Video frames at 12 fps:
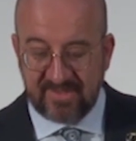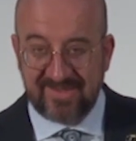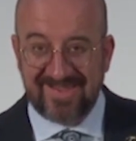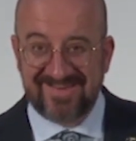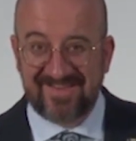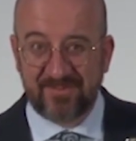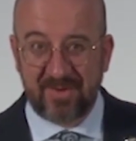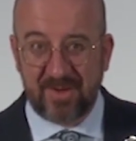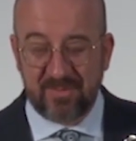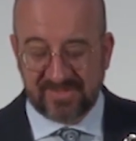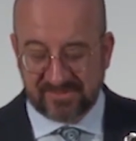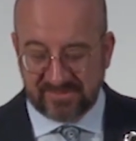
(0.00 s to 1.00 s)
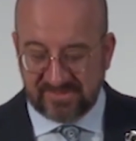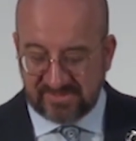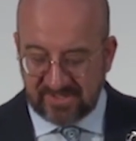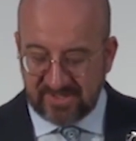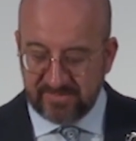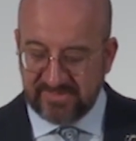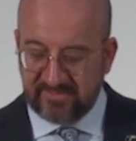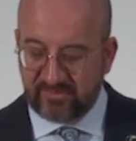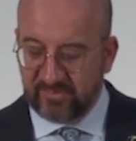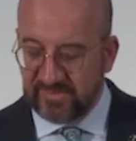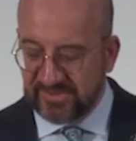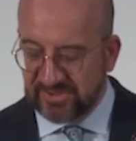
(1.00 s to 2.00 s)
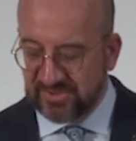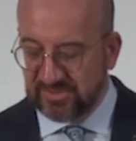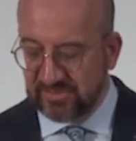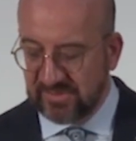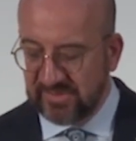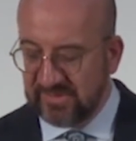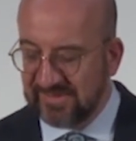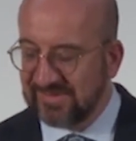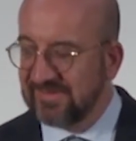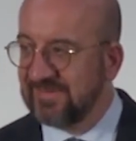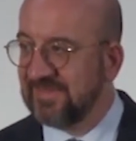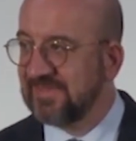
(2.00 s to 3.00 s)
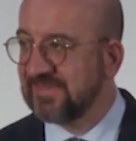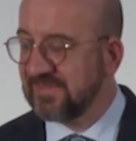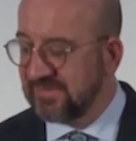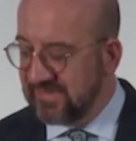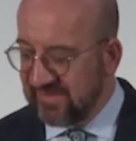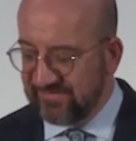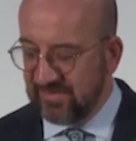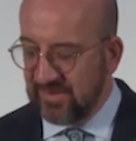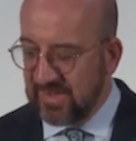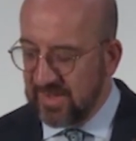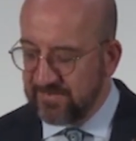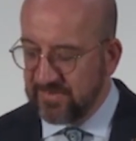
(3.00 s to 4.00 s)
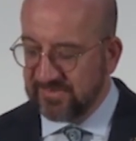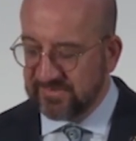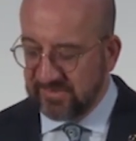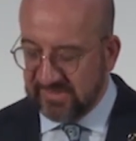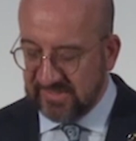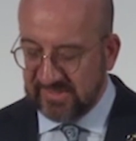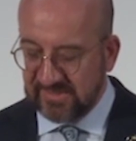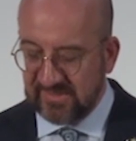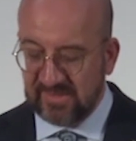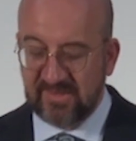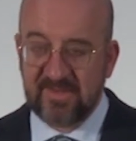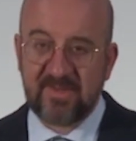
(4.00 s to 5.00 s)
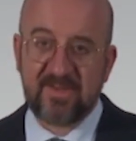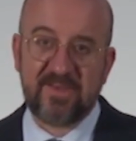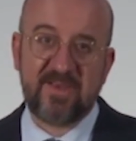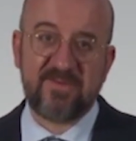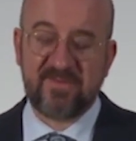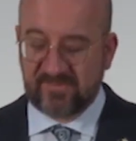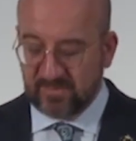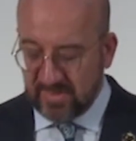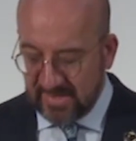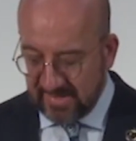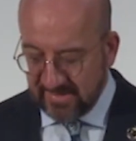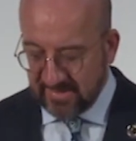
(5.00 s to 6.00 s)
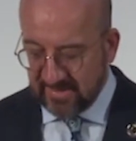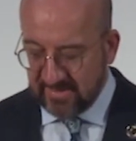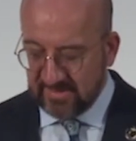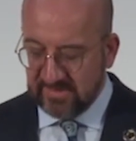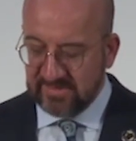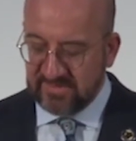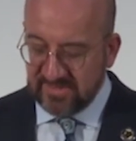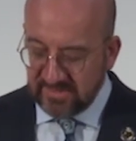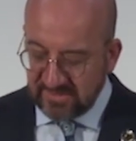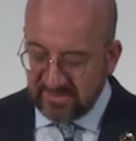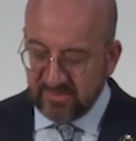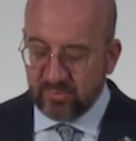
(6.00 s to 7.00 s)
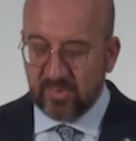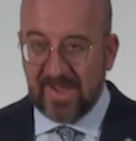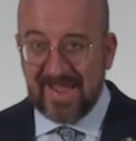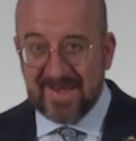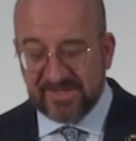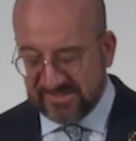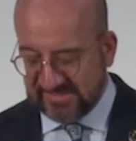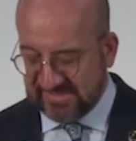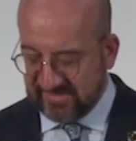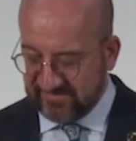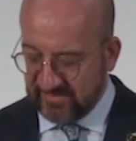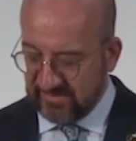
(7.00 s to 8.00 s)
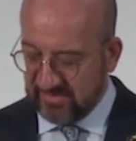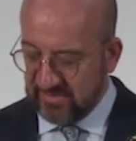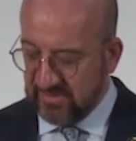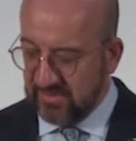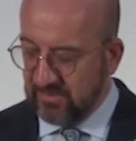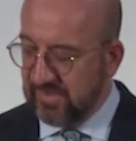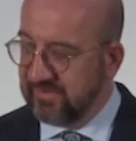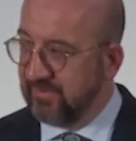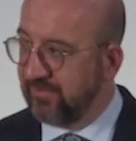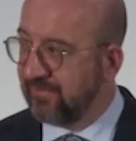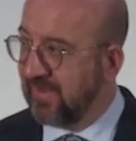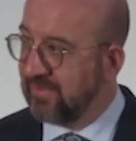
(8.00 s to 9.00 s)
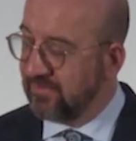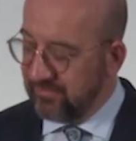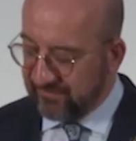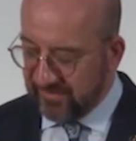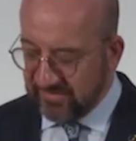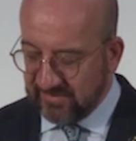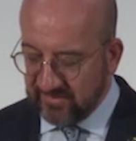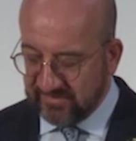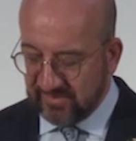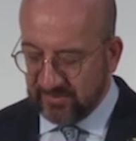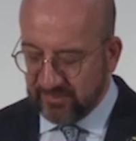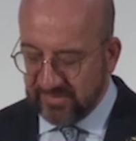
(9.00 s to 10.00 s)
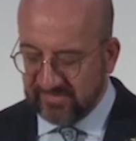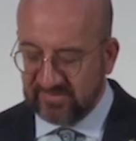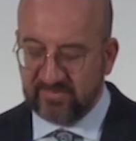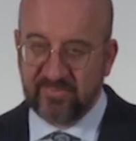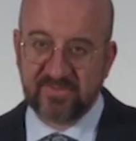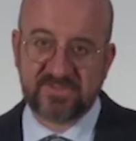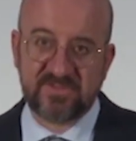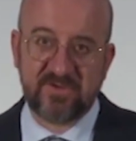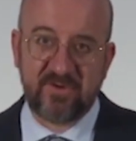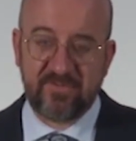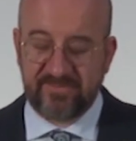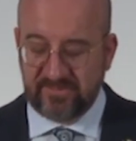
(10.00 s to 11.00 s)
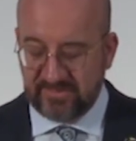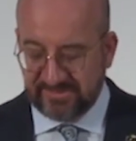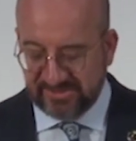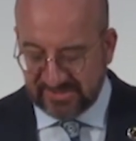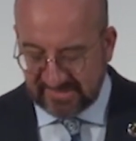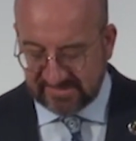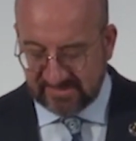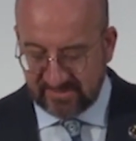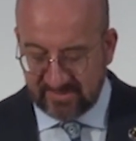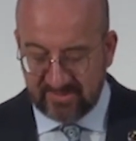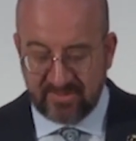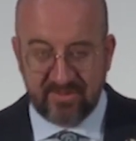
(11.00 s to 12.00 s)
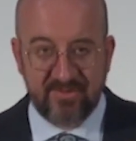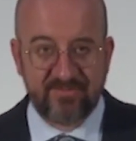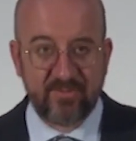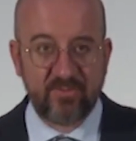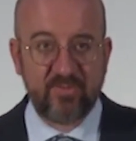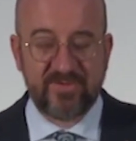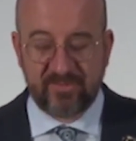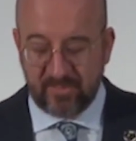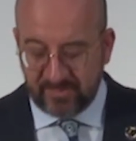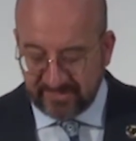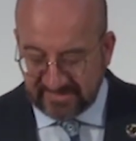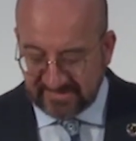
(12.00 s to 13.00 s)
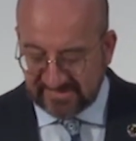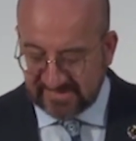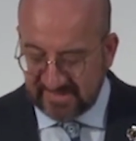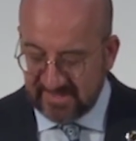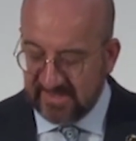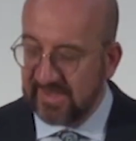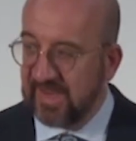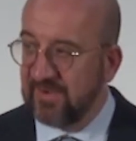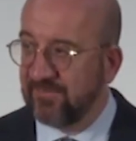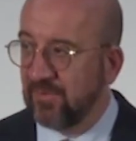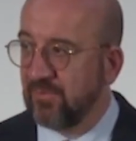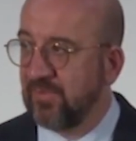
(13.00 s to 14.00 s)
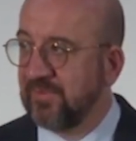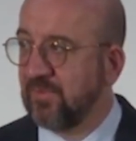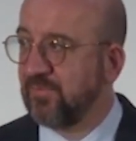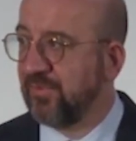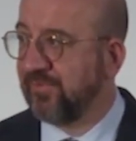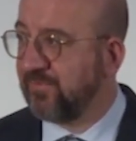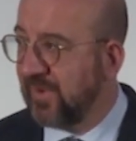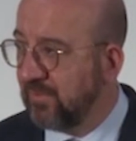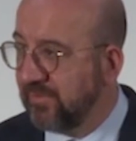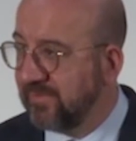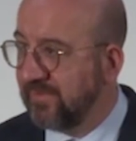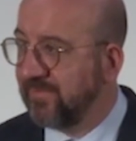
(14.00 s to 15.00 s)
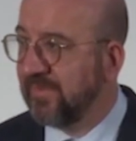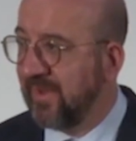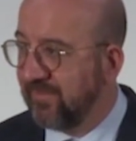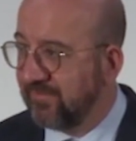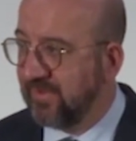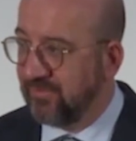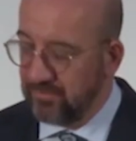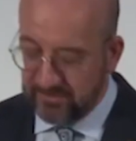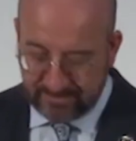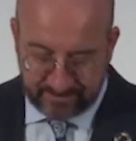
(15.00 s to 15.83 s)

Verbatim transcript: And that's why we are so determined to make sure this never happens again, and that's why the EU and G7 will defend the fundamental principles of the UN Charter for greater peace and for greater prosperity. I thank you.